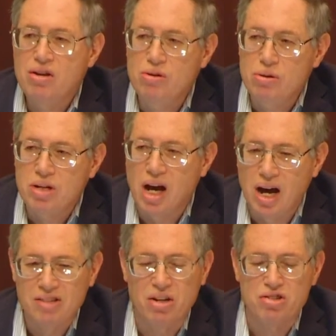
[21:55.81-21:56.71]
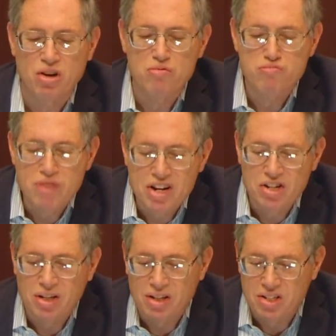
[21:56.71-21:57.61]
You guys are so
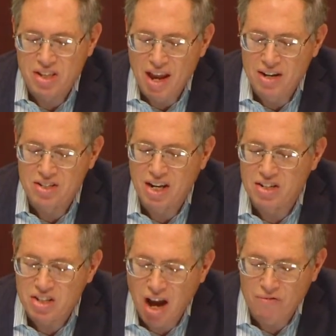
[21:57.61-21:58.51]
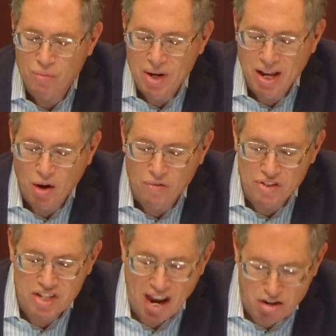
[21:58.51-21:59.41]
rigidly statist that it's time for me to get off
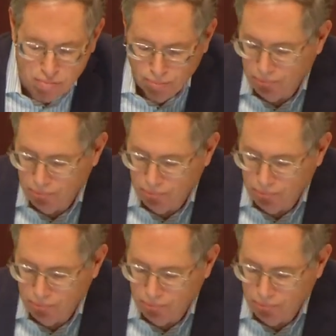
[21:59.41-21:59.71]
the stage.